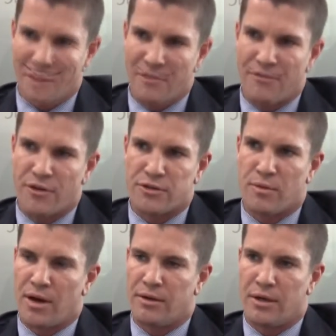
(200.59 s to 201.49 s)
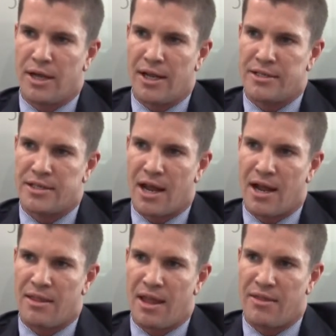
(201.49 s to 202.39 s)
I think the first one and
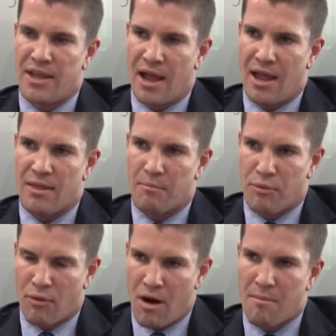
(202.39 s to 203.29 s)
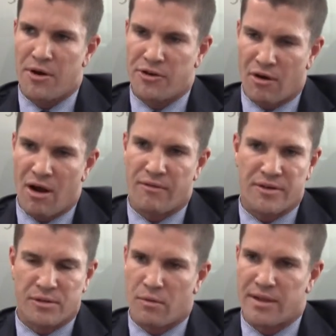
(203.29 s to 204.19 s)
uh, and, and the and the primary
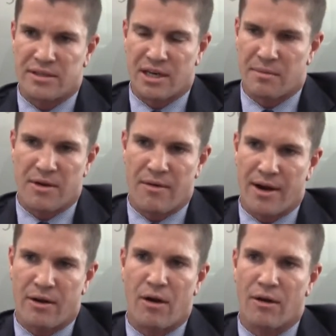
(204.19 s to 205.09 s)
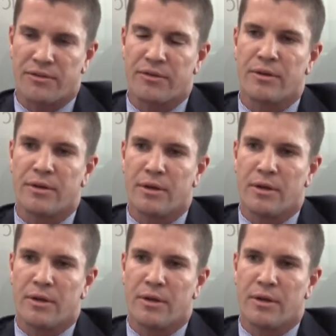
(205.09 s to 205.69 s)
driver is always going to be around cost.